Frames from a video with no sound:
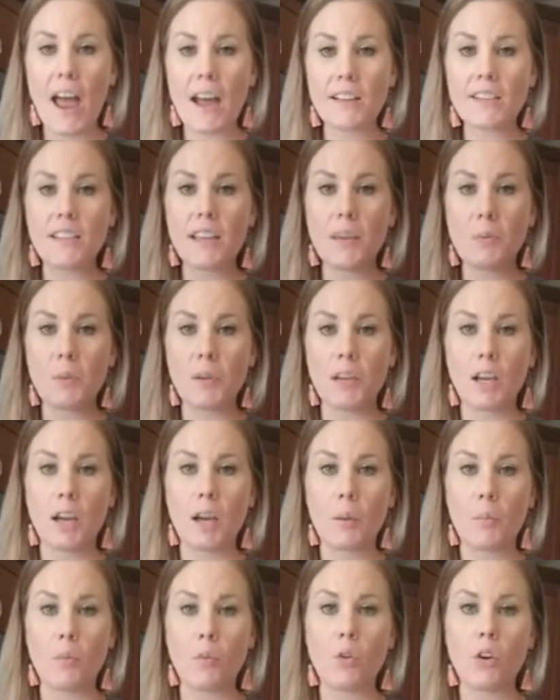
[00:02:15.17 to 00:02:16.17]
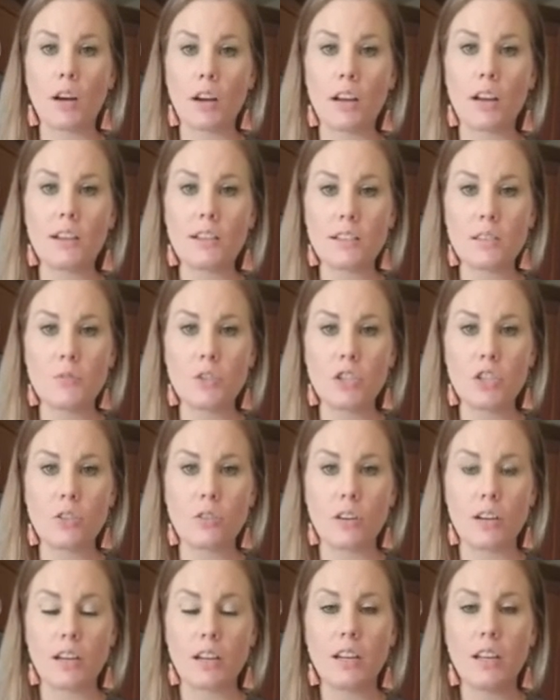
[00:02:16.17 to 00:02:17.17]
as they become more accustomed
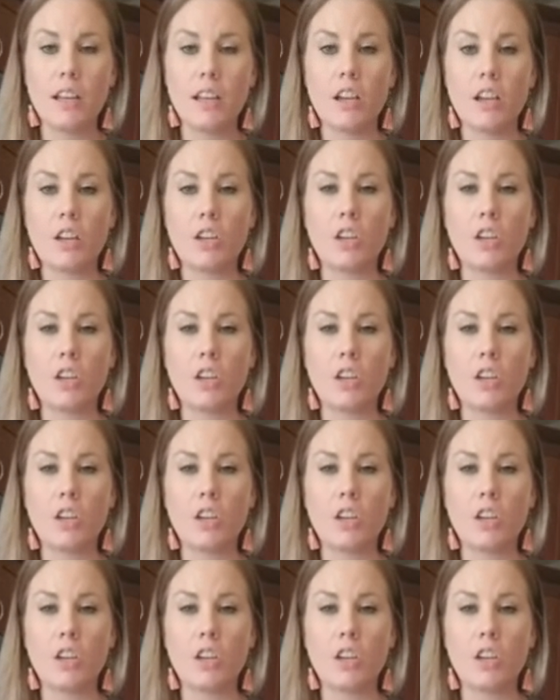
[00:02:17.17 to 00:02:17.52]
to it,